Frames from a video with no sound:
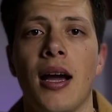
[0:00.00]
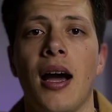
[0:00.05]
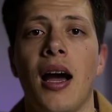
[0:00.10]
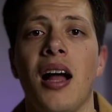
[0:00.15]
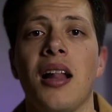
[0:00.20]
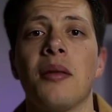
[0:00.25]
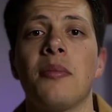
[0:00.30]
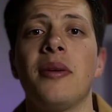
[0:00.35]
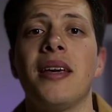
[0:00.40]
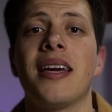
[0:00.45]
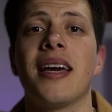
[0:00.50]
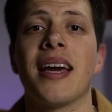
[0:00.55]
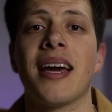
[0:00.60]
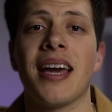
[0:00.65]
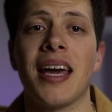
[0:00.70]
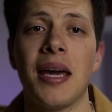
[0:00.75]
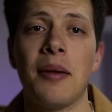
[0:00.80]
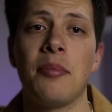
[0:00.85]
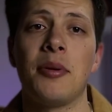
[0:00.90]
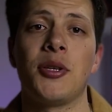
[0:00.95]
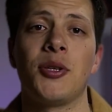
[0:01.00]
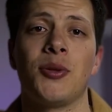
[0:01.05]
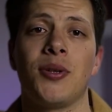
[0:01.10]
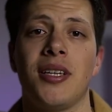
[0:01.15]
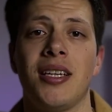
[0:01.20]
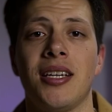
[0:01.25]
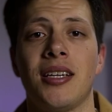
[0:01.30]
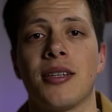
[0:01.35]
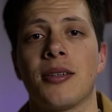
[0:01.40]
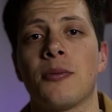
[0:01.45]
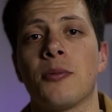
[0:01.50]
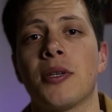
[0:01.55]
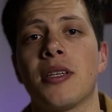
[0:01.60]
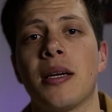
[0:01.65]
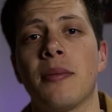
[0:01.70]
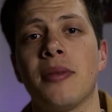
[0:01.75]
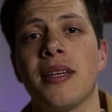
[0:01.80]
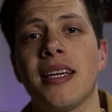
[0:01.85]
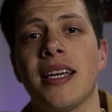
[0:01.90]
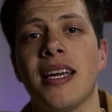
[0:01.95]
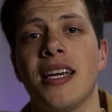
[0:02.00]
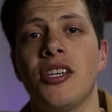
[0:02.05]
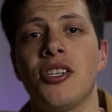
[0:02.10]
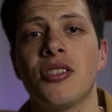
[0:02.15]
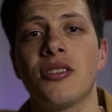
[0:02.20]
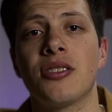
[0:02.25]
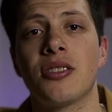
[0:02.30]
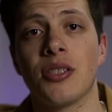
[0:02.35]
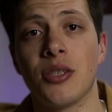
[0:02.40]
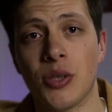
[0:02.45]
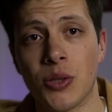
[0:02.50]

I'll be happy to hear what applications